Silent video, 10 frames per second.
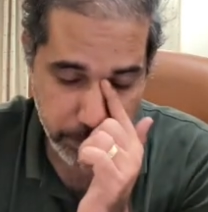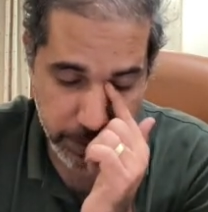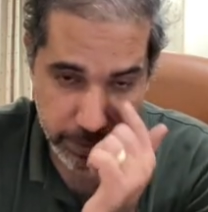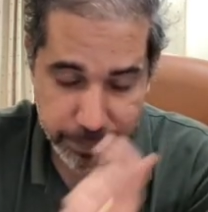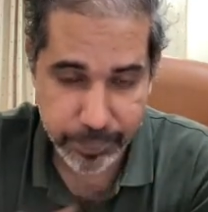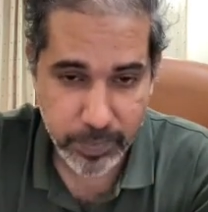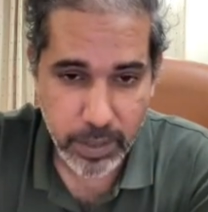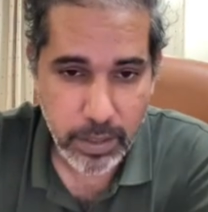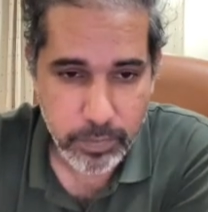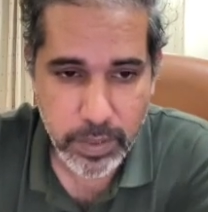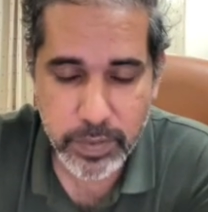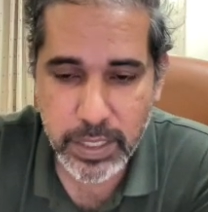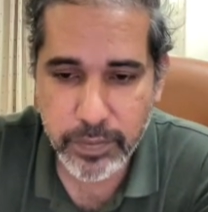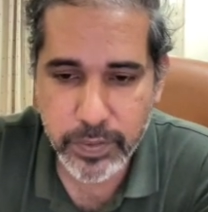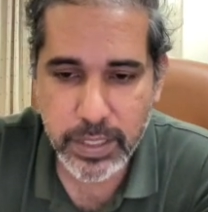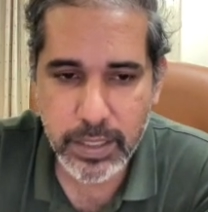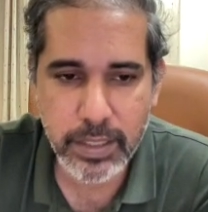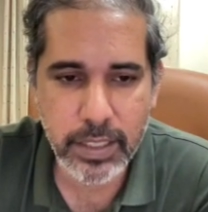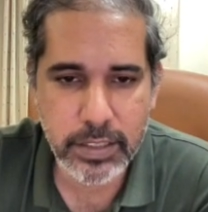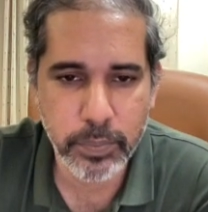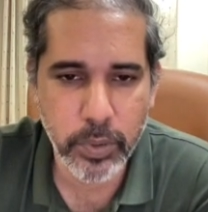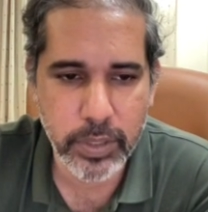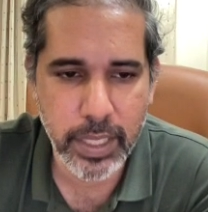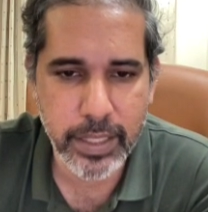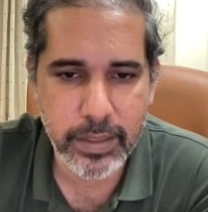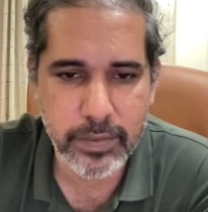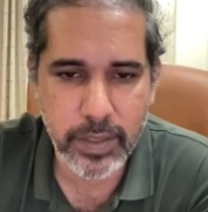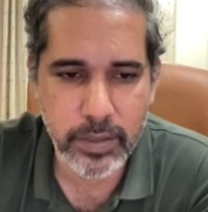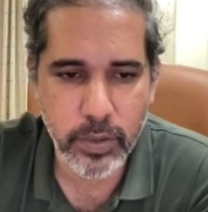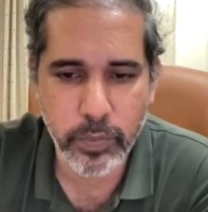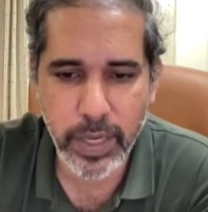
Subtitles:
to play. We will definitely touch upon that as well. Oh,